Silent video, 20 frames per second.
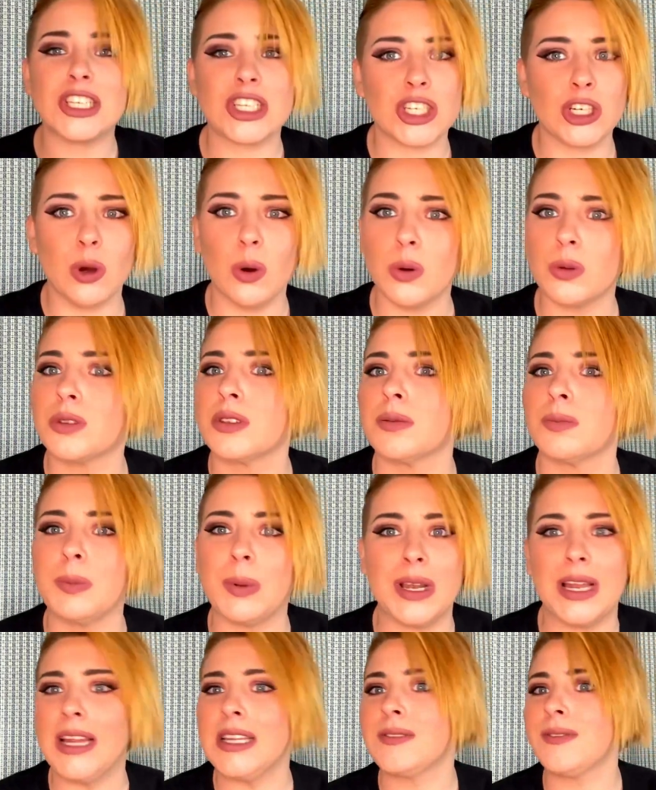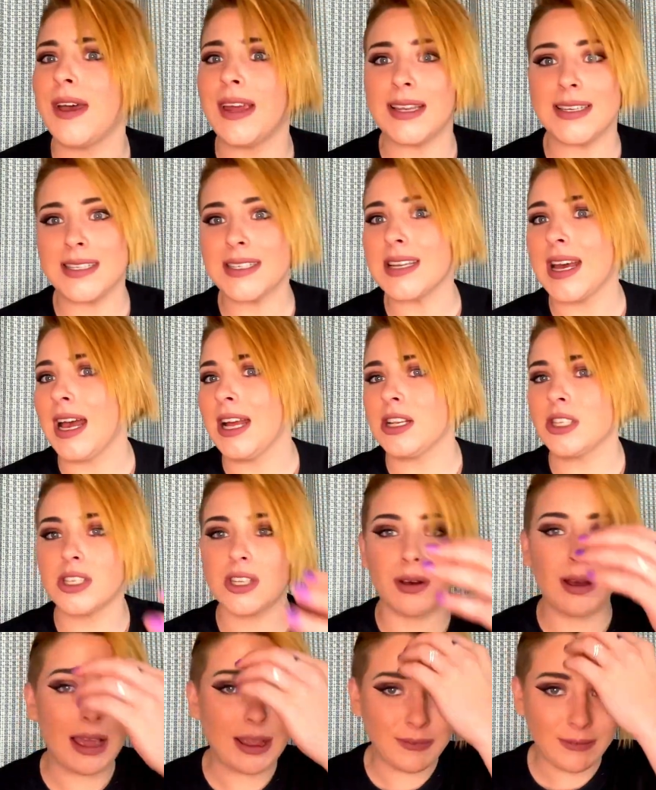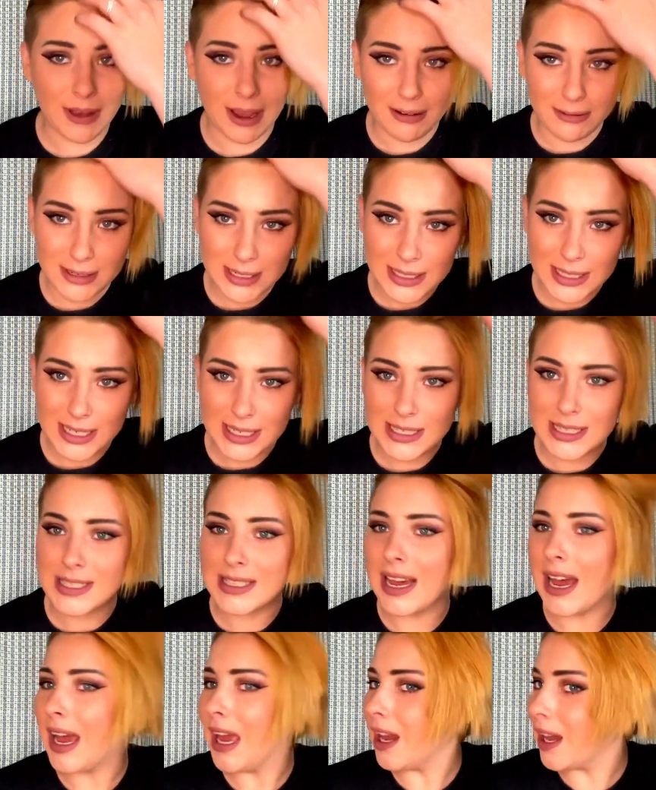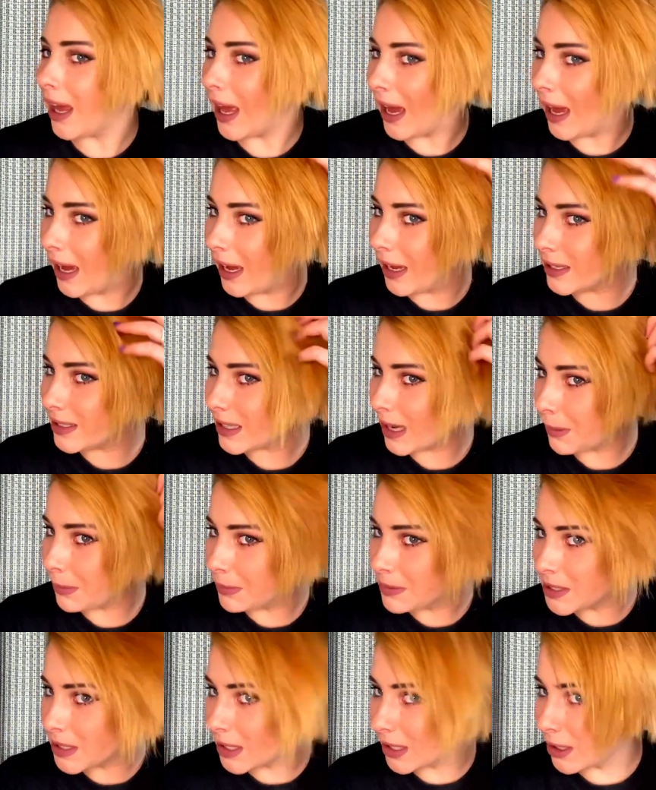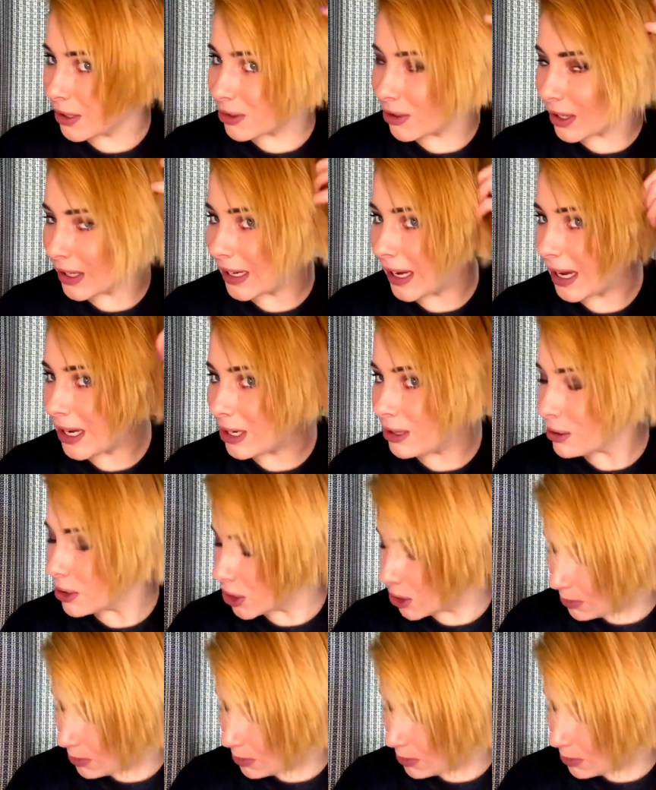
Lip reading: short, but let's find a style. So I found this style and I'm still trying to get used